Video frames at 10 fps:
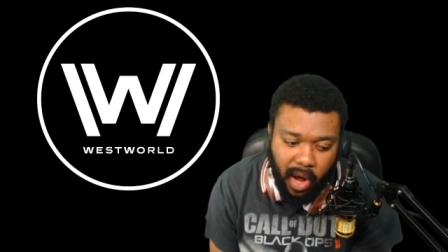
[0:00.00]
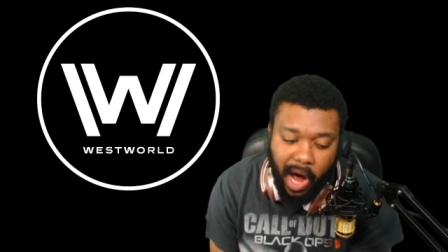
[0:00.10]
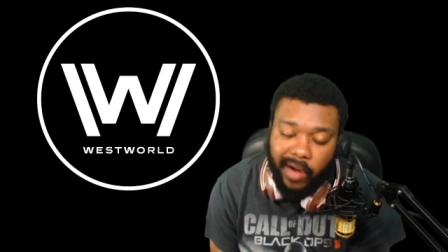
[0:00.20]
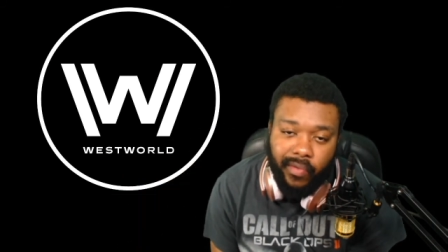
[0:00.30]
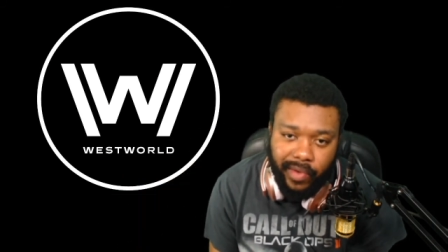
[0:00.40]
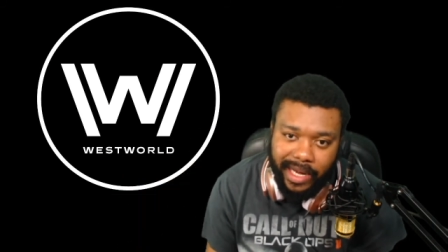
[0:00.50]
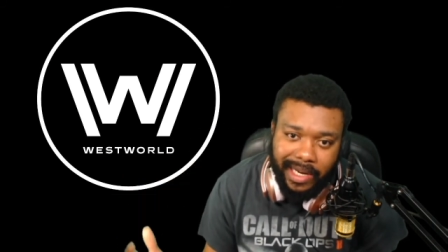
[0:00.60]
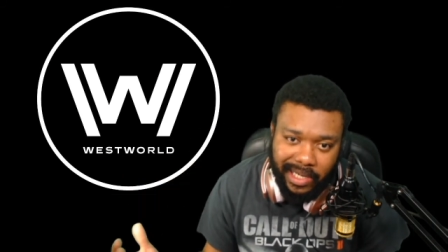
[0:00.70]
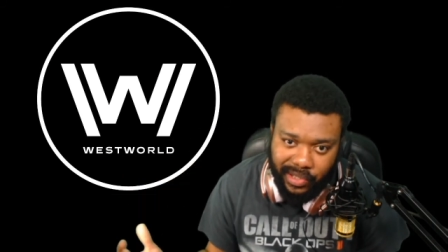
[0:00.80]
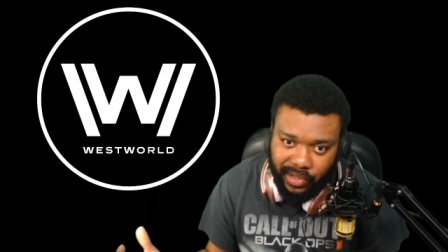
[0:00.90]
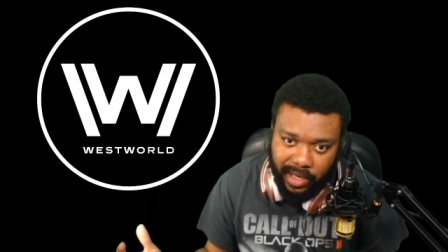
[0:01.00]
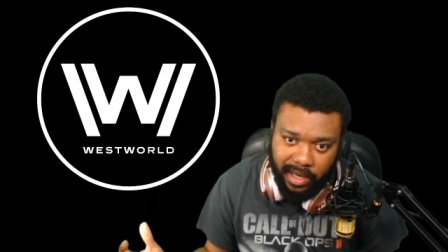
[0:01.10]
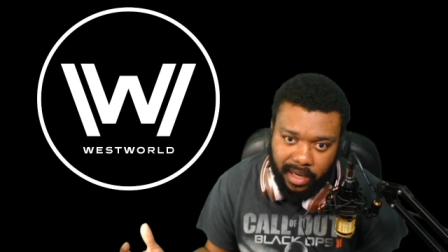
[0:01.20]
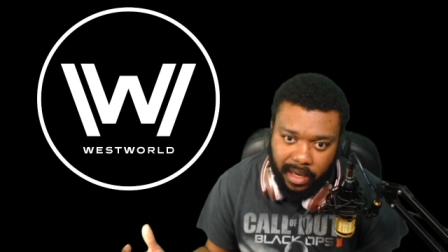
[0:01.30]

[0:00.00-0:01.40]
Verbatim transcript: unrealistic